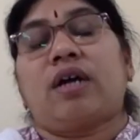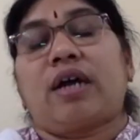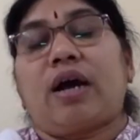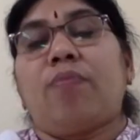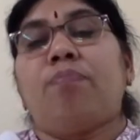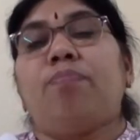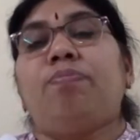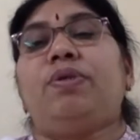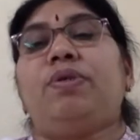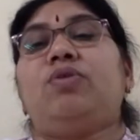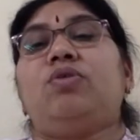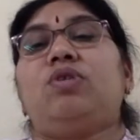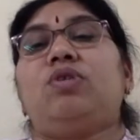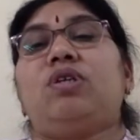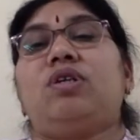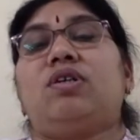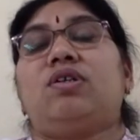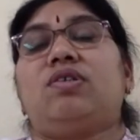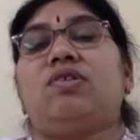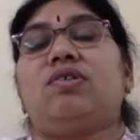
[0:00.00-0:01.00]

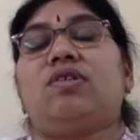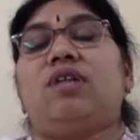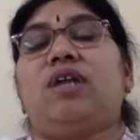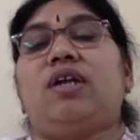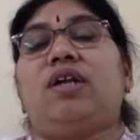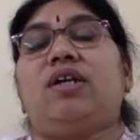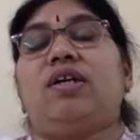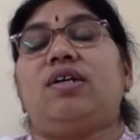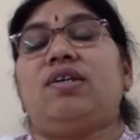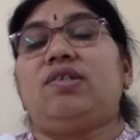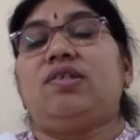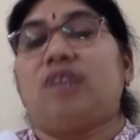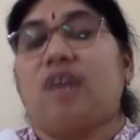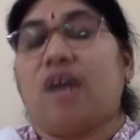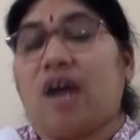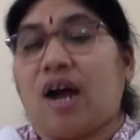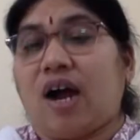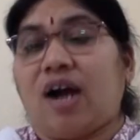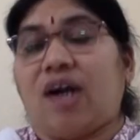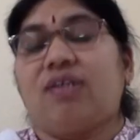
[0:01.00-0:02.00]
computers, that is the
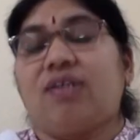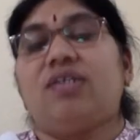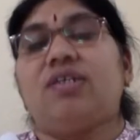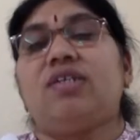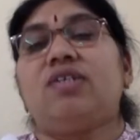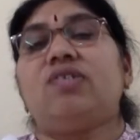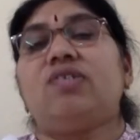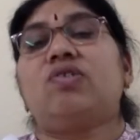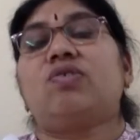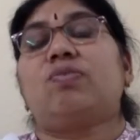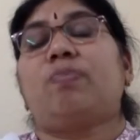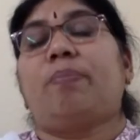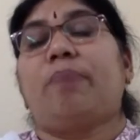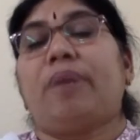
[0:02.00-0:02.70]
hard disk,